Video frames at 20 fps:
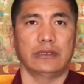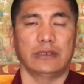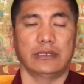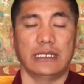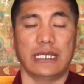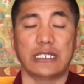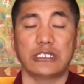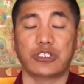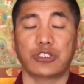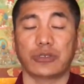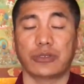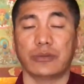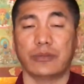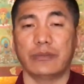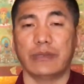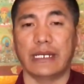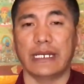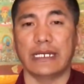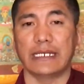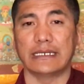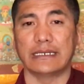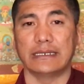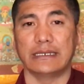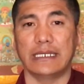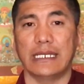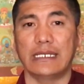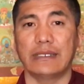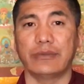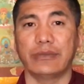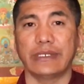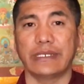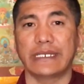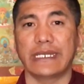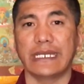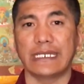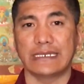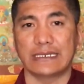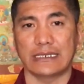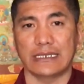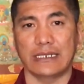natural mind, then we
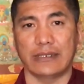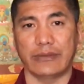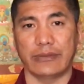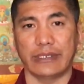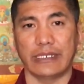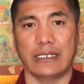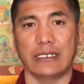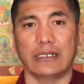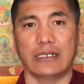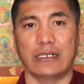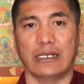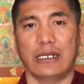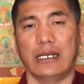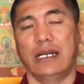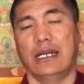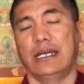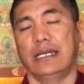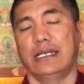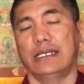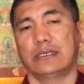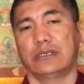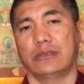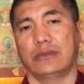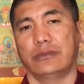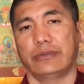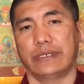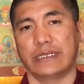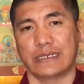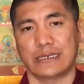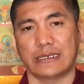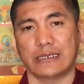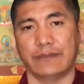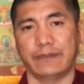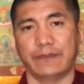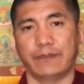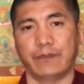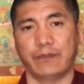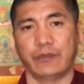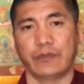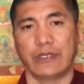get real eyes or
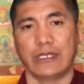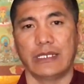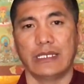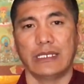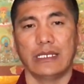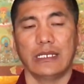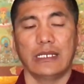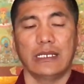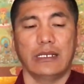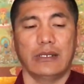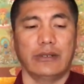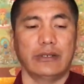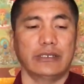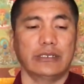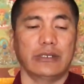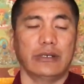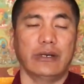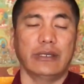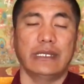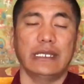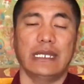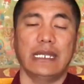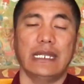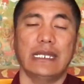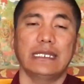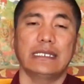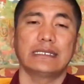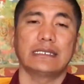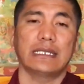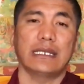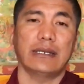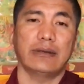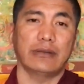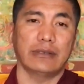wisdom. On the other hand,